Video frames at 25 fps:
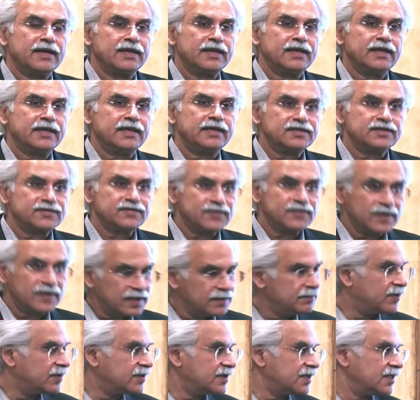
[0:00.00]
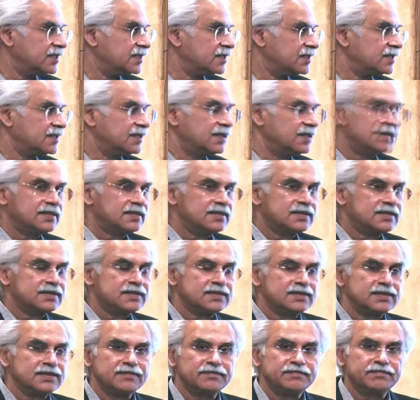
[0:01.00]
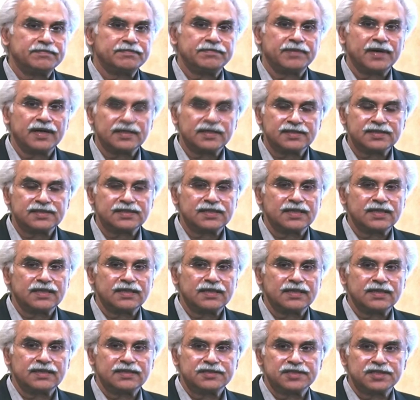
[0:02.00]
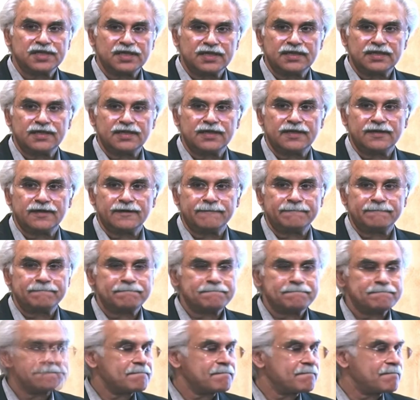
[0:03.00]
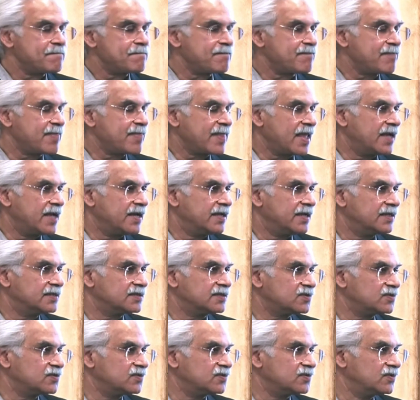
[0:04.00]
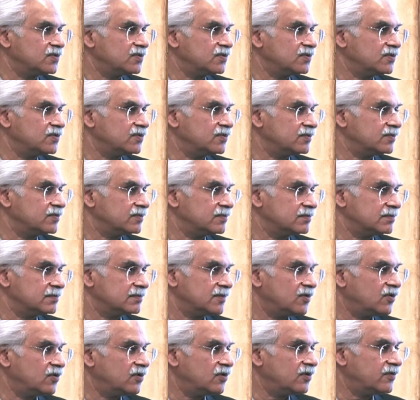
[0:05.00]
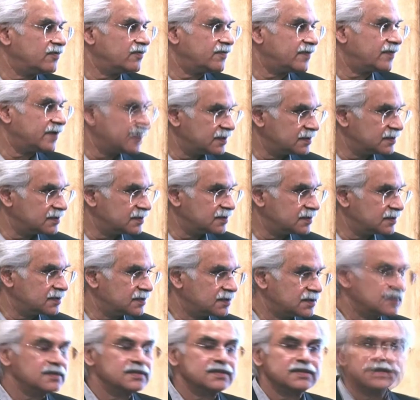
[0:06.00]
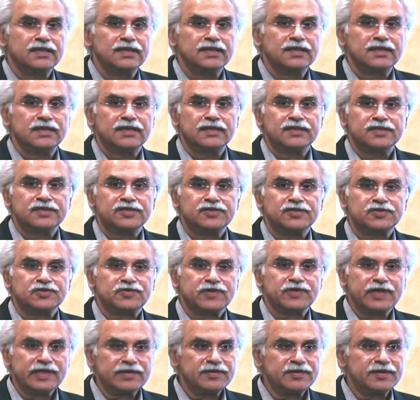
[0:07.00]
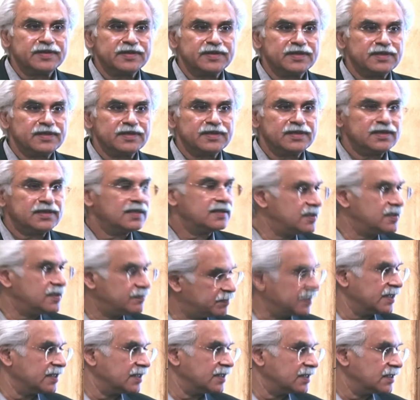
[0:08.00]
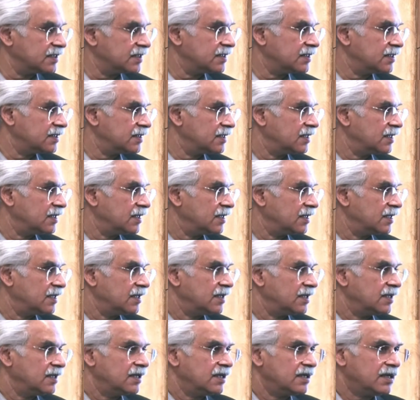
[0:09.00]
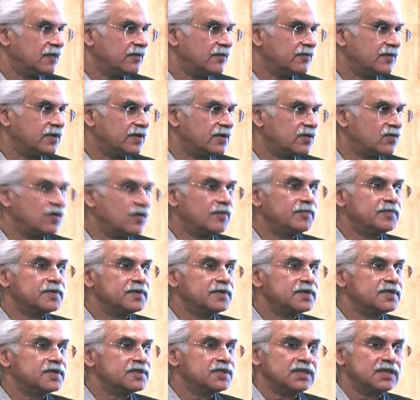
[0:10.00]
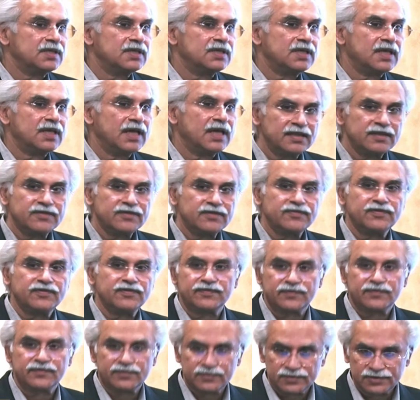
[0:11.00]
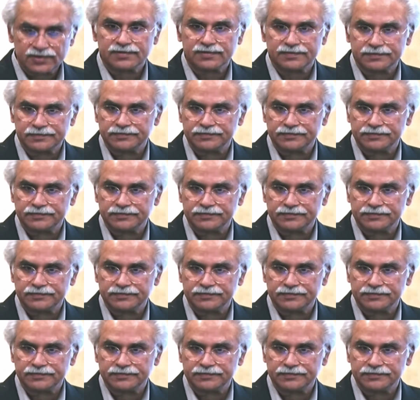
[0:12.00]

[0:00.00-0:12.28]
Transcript: it is very important that Pakistan and China, as two old friends, strengthen and deepen our cooperation in health for future,